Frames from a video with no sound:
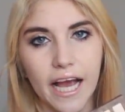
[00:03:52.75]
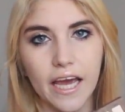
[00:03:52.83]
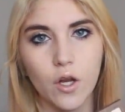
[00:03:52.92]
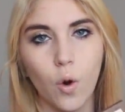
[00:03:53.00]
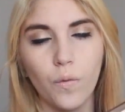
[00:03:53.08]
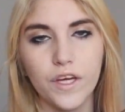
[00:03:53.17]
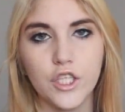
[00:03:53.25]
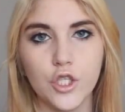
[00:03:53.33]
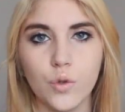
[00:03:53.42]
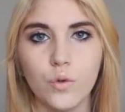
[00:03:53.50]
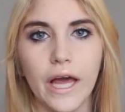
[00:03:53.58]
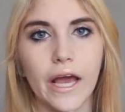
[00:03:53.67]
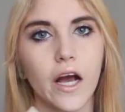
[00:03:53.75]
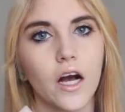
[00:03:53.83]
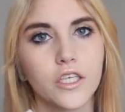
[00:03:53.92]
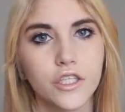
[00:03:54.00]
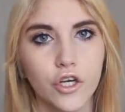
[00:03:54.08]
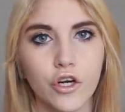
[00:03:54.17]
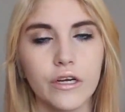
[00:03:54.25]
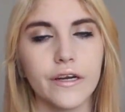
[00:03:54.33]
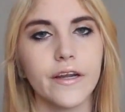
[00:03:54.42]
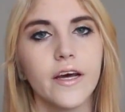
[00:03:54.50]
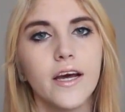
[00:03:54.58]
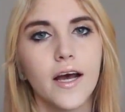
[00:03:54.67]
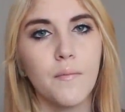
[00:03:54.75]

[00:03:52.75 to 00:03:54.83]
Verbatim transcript: I could only do like a certain